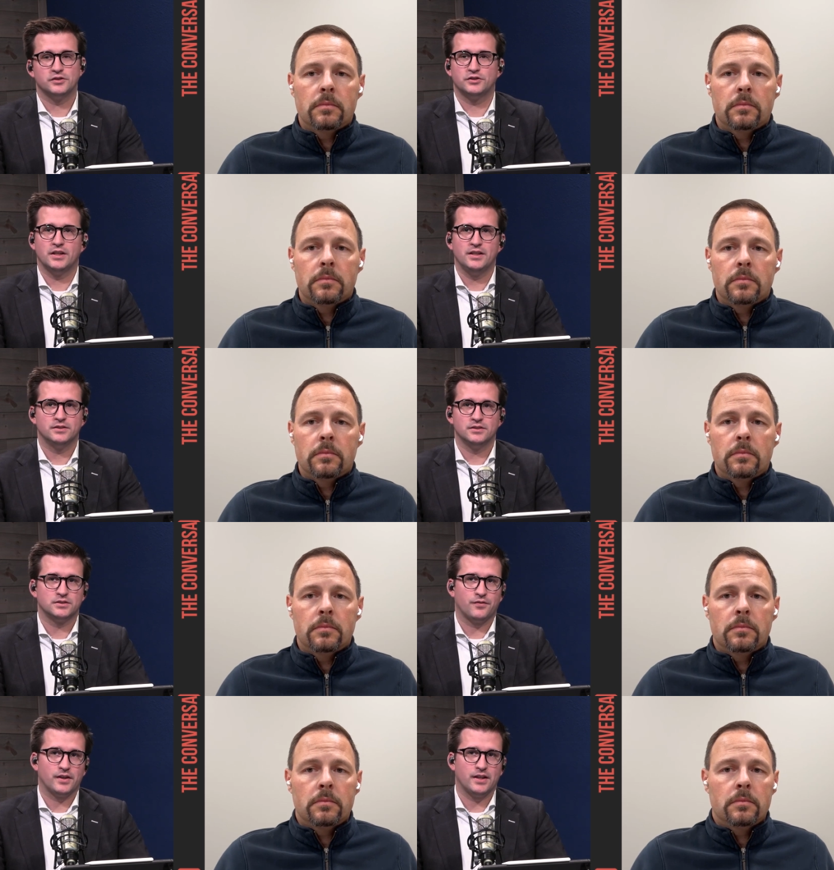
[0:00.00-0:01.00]
Speaker 1: cities and
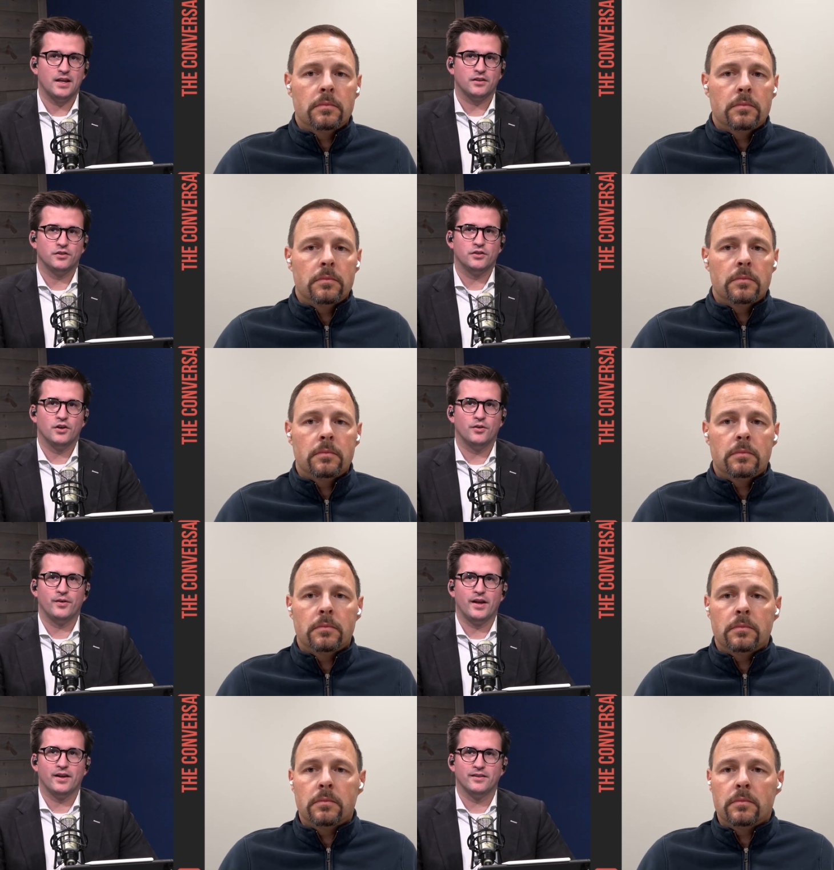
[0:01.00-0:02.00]
stuff like that could
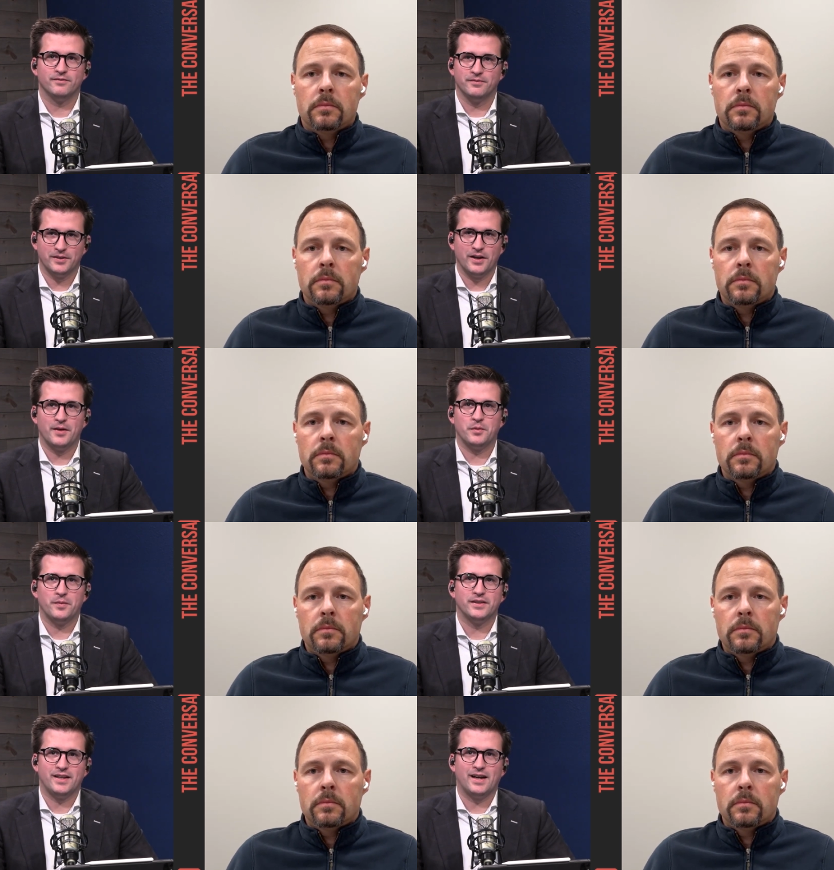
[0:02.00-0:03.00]
go and
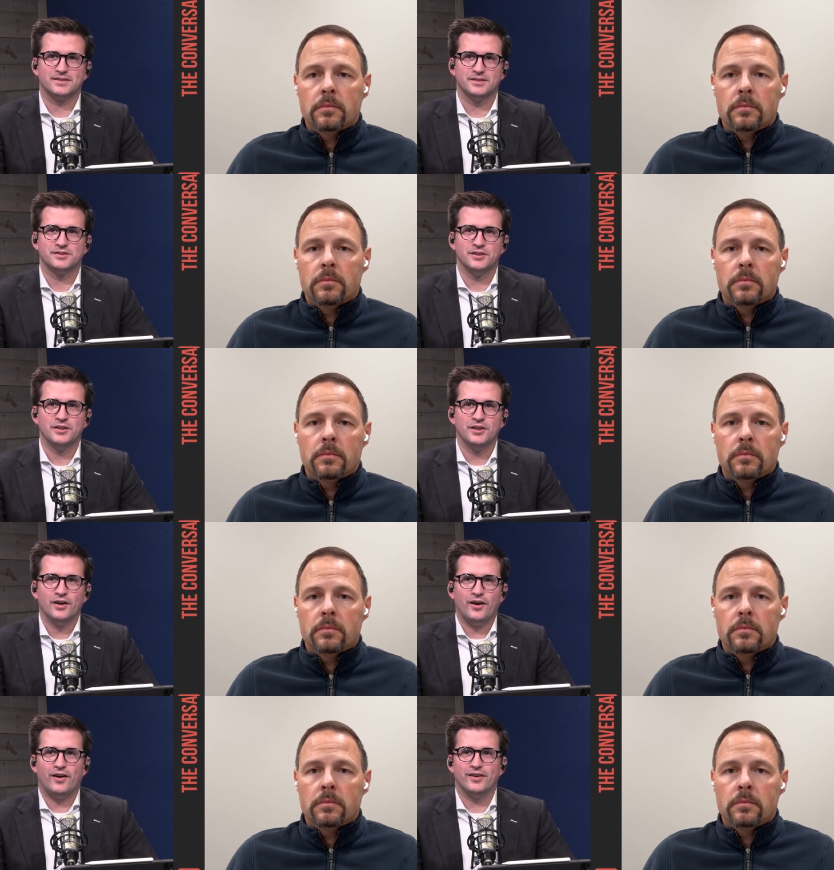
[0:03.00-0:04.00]
implement taxes
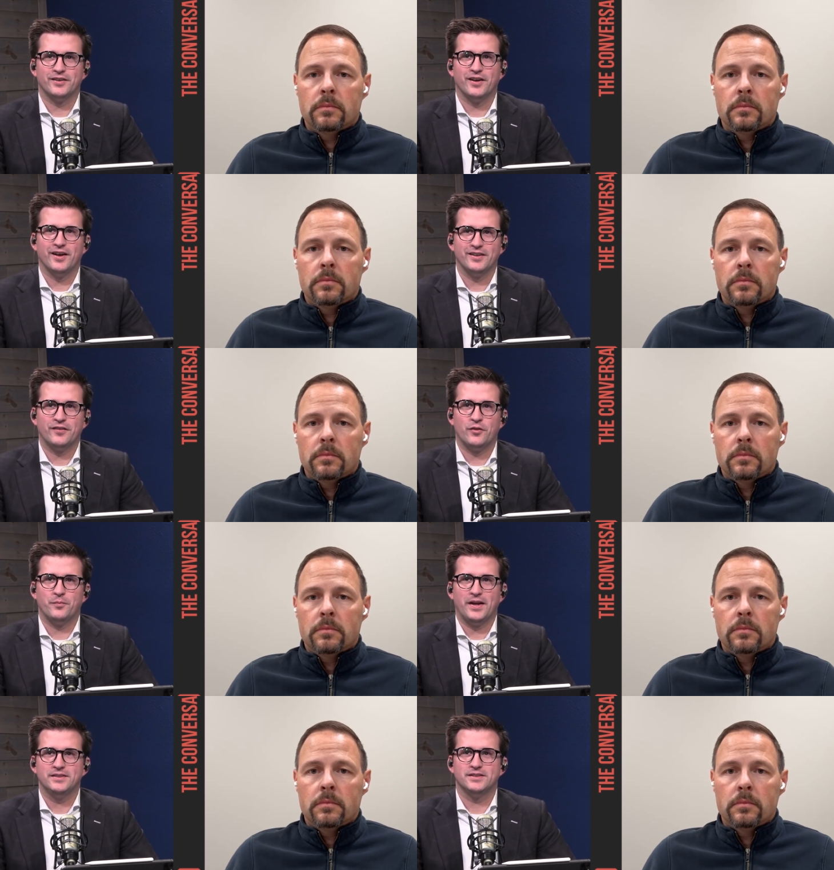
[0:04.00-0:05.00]
on a
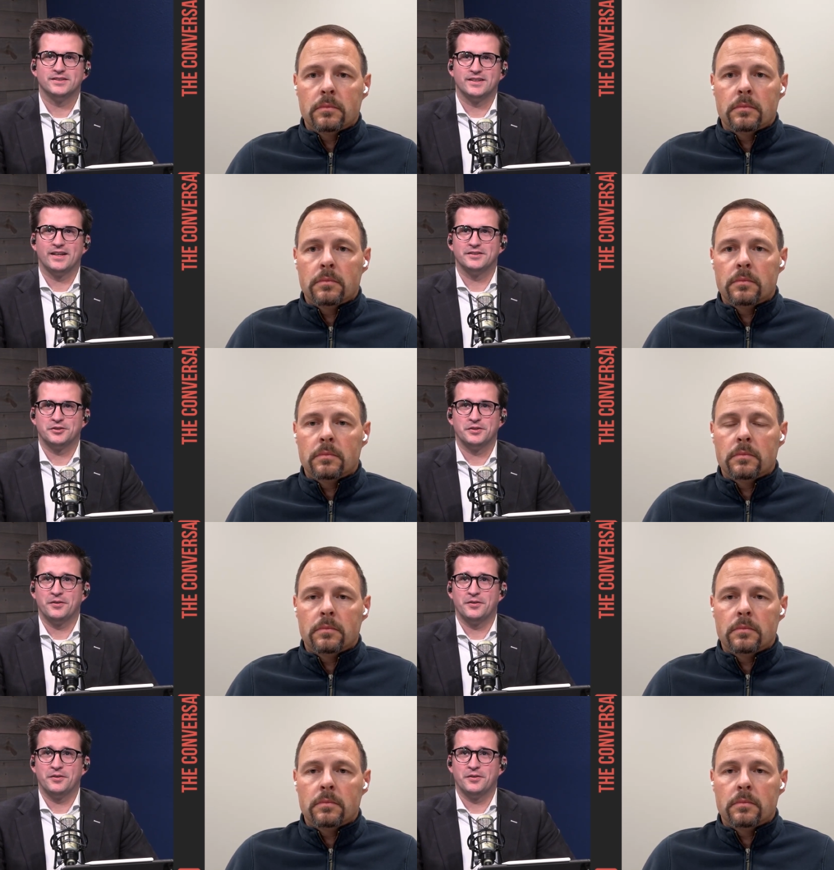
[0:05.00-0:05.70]
different basis. And so